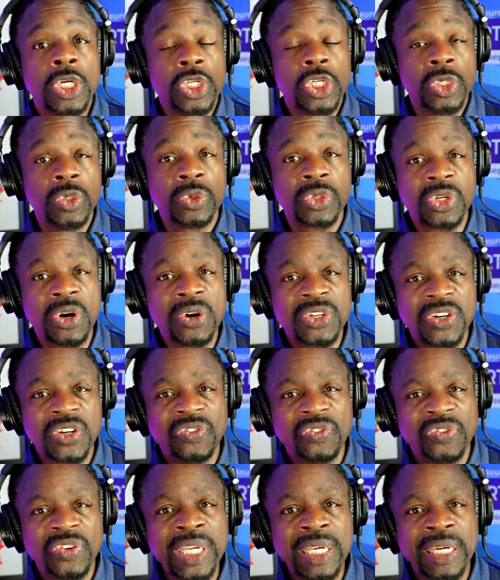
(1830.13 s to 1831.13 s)
You start to
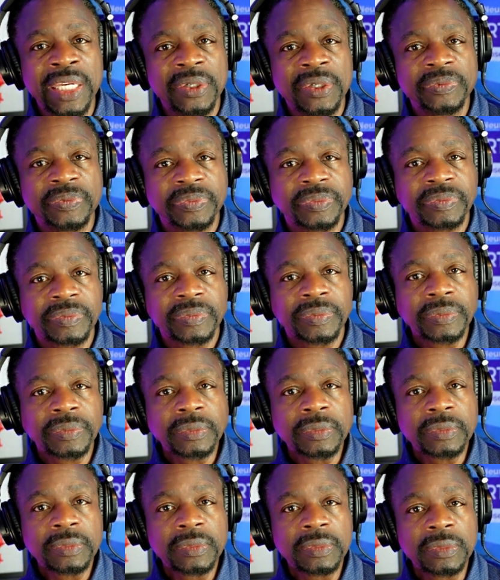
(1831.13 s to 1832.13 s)
feel it.
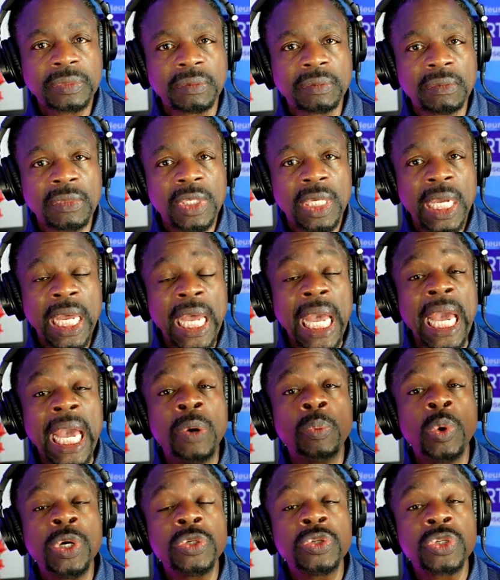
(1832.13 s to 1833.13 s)

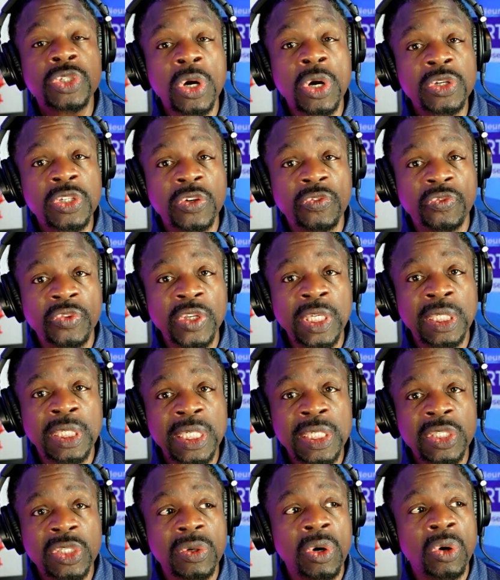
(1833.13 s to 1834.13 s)
And what you start to feel
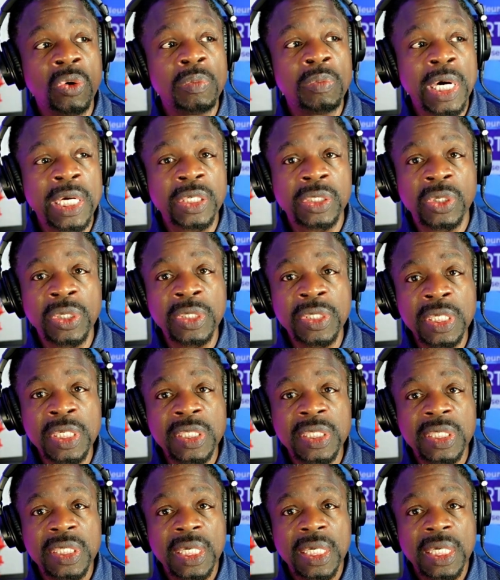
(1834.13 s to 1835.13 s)
is, oh my
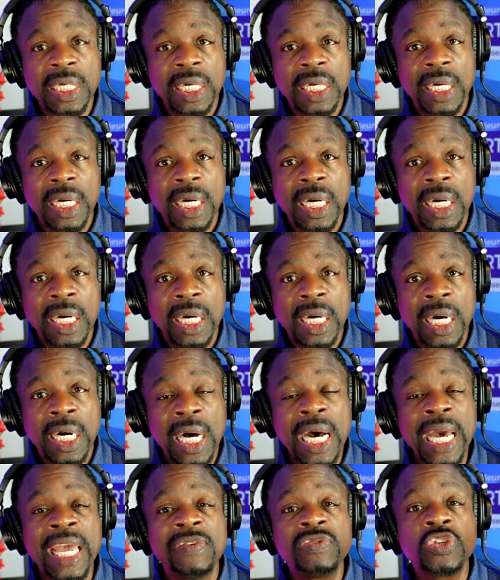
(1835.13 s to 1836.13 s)
goodness,
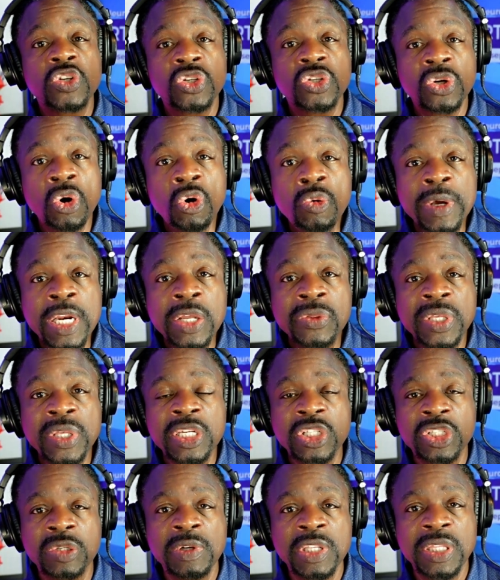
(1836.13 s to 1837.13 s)
I have so many
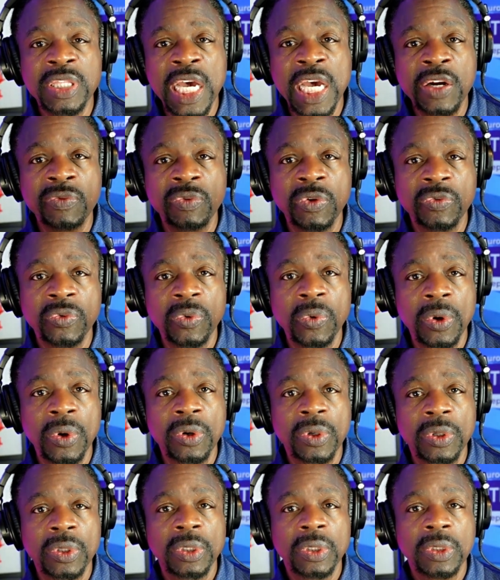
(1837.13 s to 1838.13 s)
things to be thankful
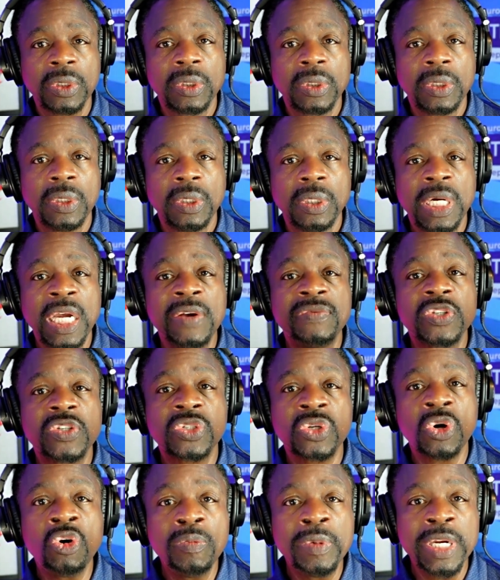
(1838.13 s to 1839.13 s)
for. I have
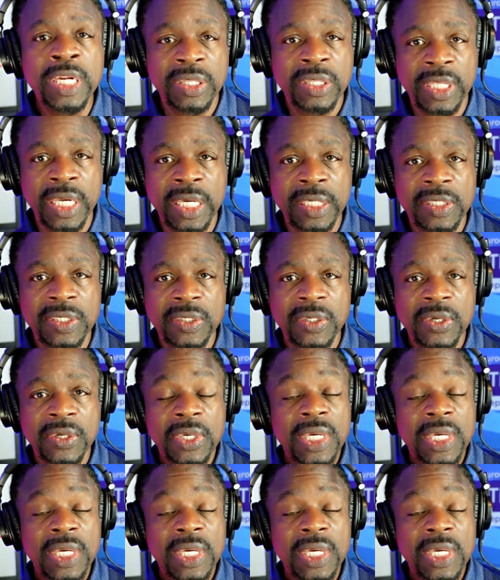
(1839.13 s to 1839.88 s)
so many things.